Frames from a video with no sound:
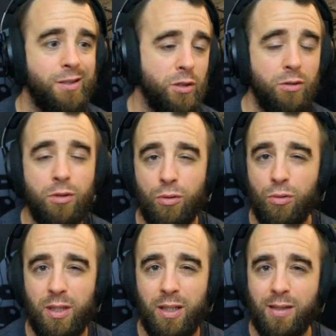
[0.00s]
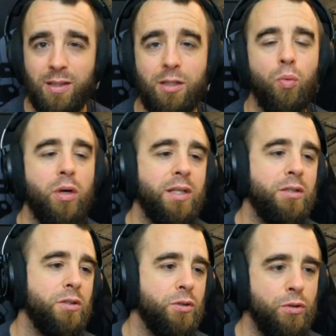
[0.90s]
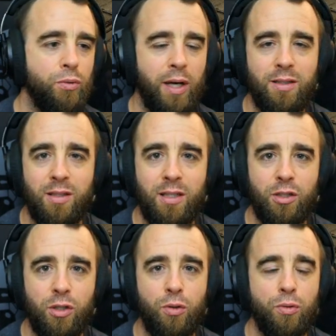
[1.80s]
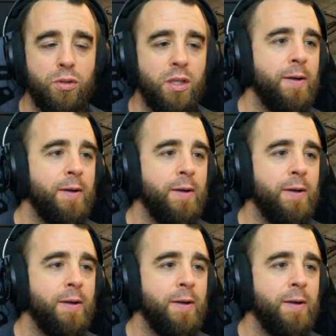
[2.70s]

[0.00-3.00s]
Do you do the AC20? Do you do AC2s?